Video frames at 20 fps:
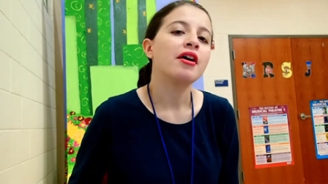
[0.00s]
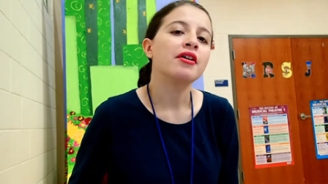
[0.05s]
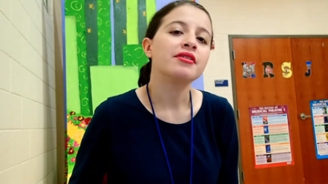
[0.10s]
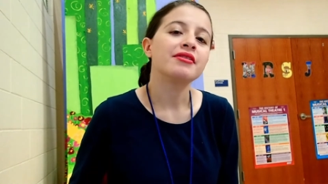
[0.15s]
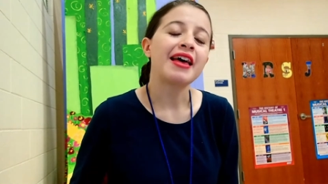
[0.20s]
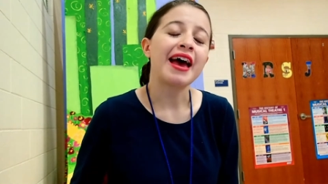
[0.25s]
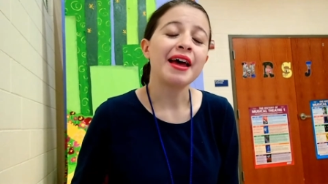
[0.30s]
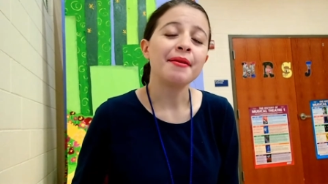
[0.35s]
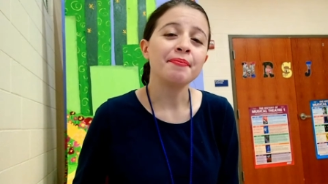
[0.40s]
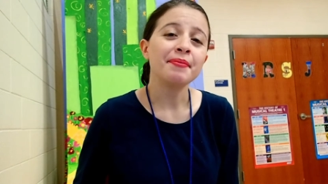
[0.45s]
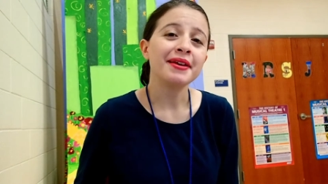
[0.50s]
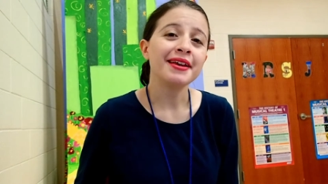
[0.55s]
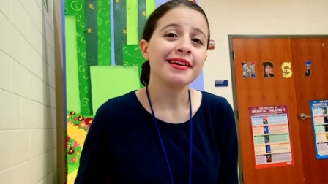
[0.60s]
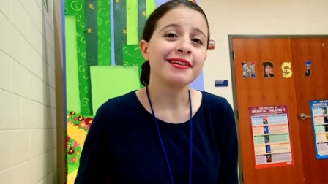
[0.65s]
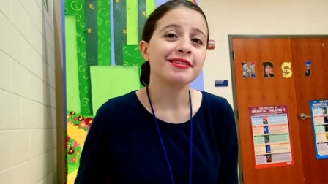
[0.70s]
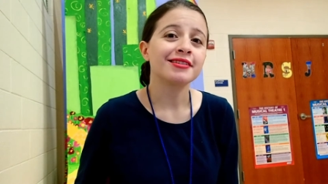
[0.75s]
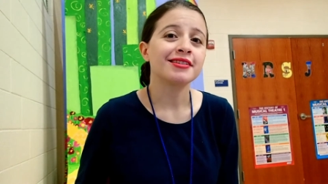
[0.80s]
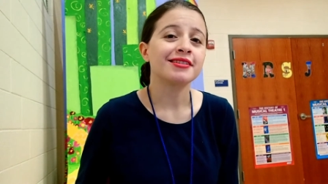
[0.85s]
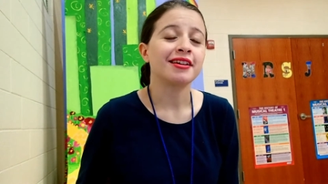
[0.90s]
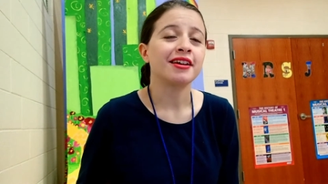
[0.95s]
That
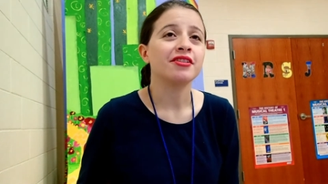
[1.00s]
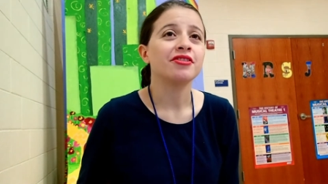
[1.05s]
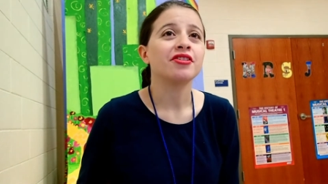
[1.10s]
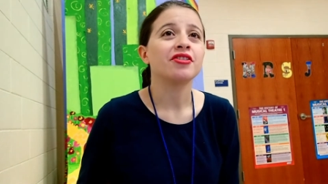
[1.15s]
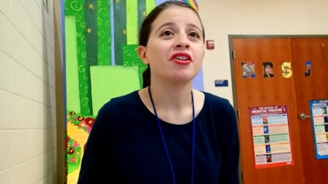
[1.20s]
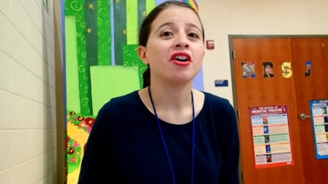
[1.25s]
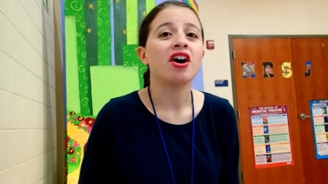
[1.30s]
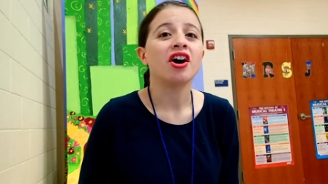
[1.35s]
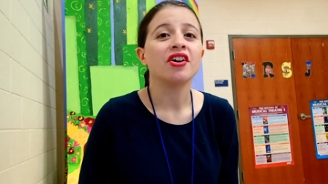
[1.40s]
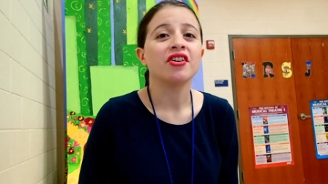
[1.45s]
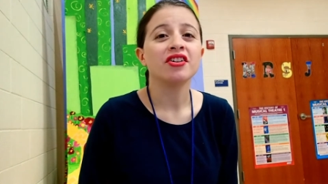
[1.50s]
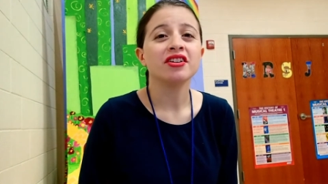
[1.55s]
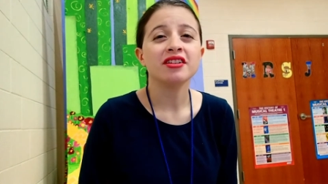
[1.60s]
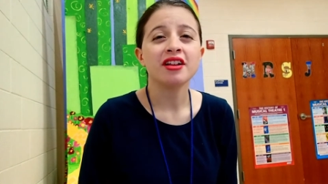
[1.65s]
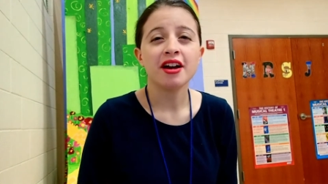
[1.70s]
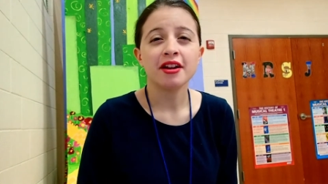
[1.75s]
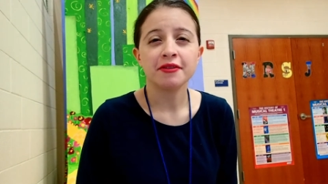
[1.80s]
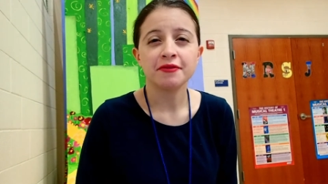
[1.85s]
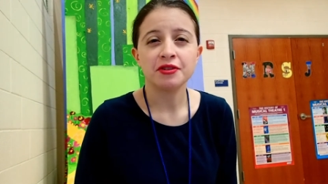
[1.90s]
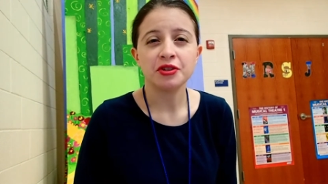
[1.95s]
being said, there are a
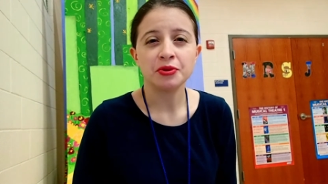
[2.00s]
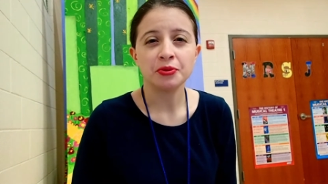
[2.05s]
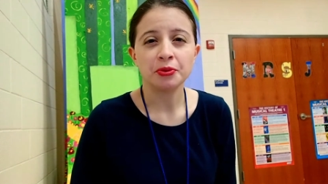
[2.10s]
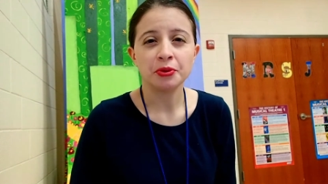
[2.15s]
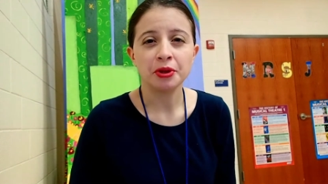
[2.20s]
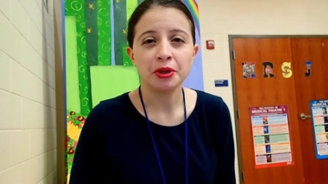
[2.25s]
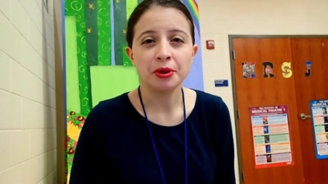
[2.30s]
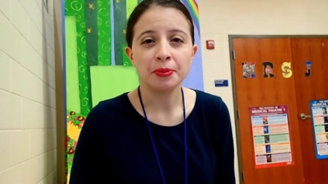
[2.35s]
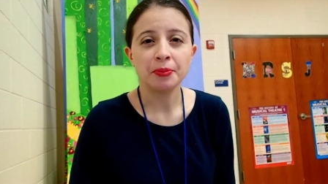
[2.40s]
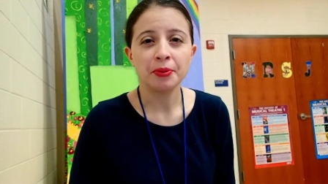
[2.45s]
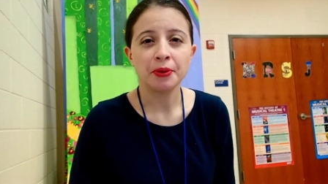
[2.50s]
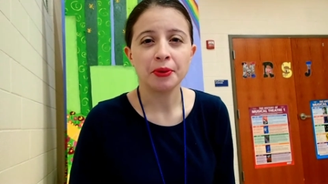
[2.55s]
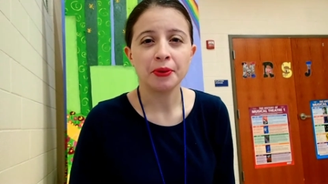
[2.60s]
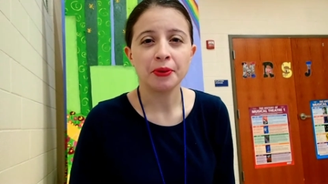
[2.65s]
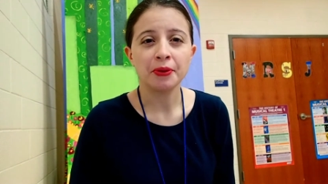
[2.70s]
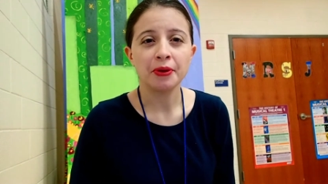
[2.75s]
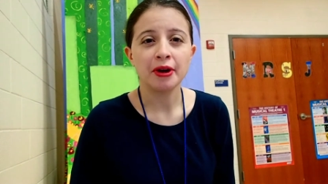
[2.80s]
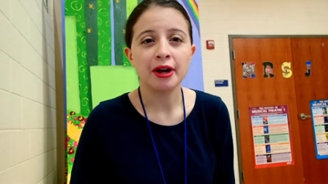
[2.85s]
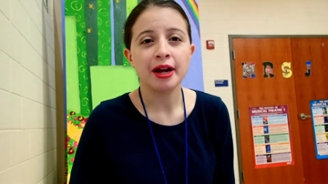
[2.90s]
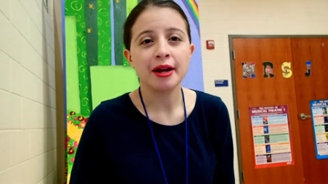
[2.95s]
lot of dual
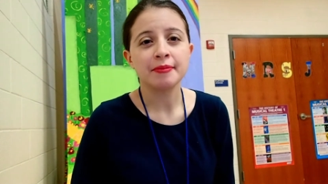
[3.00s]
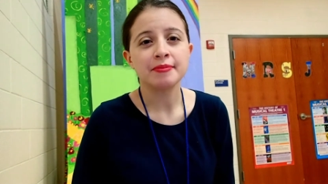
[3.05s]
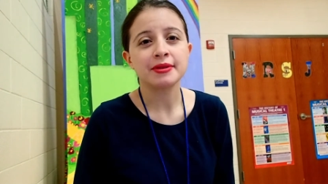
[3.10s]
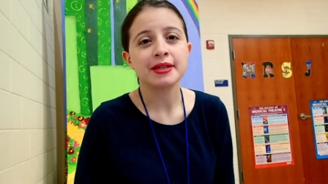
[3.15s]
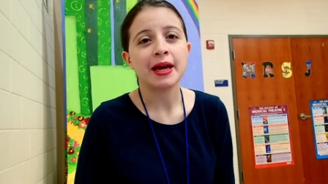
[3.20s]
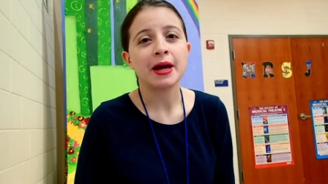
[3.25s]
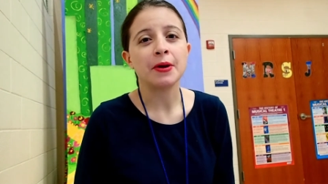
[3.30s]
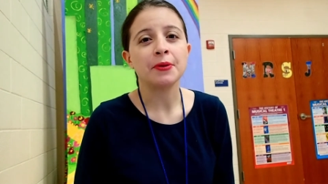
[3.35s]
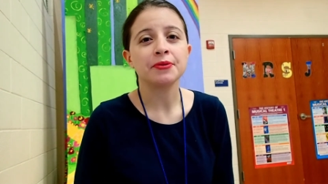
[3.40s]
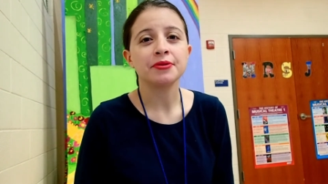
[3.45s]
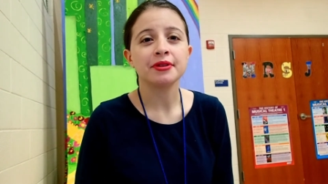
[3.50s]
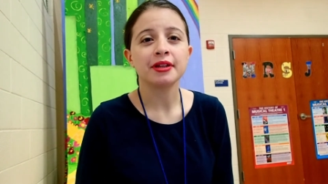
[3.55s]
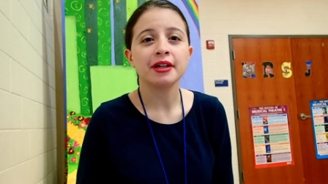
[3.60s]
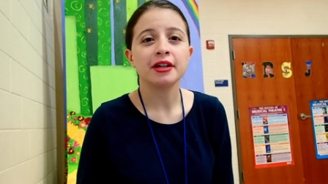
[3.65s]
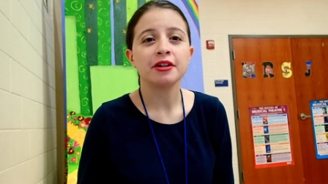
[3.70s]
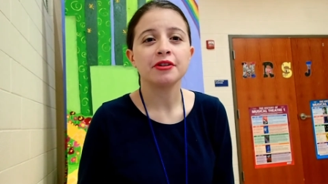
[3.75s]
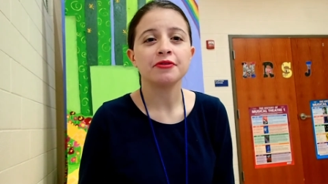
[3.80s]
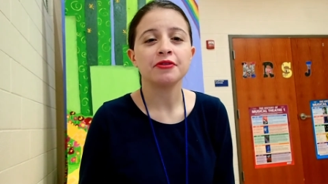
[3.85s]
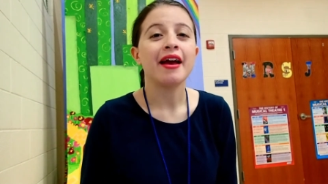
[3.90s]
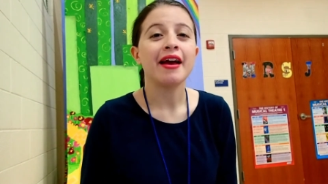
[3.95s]
programs out
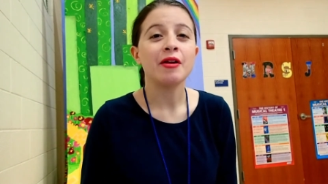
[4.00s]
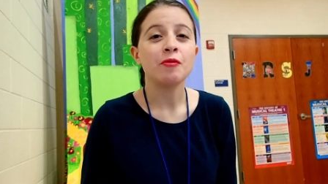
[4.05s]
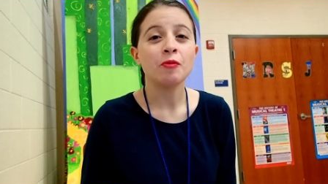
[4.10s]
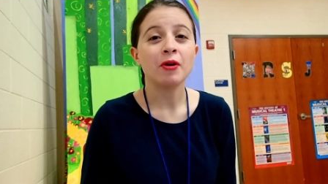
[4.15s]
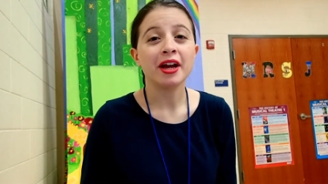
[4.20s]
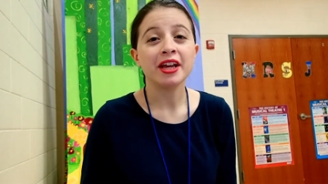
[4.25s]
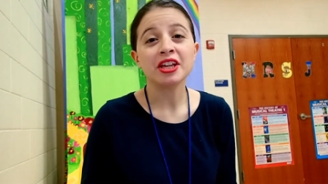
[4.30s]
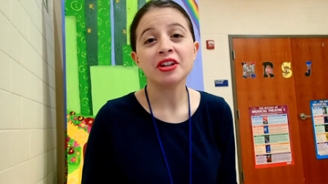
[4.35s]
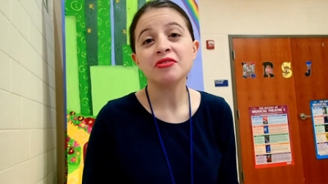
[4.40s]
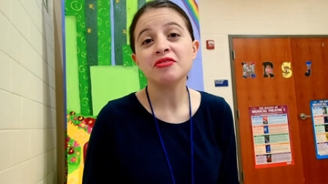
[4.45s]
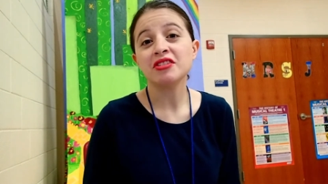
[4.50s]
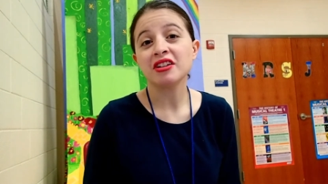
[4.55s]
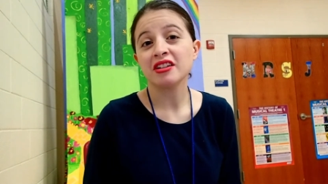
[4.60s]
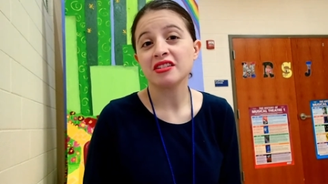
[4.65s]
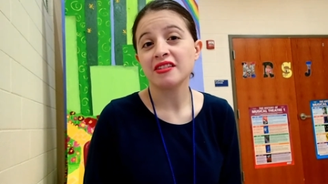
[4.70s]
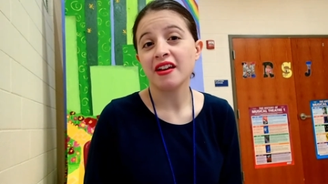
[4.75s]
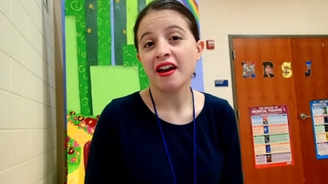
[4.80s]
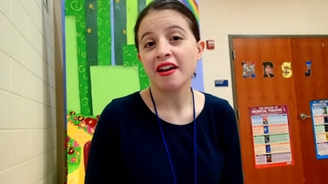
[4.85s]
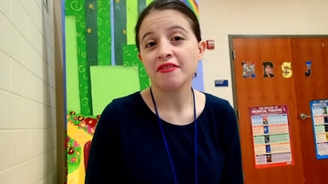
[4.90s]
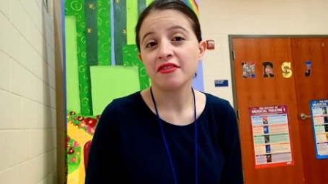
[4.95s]
there. NYU
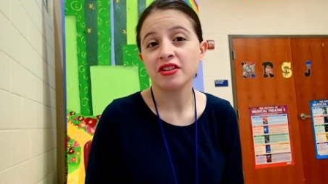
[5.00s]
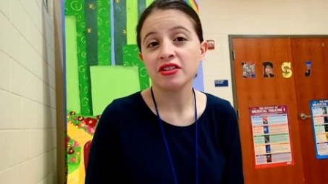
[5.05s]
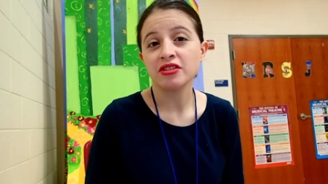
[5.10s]
does have a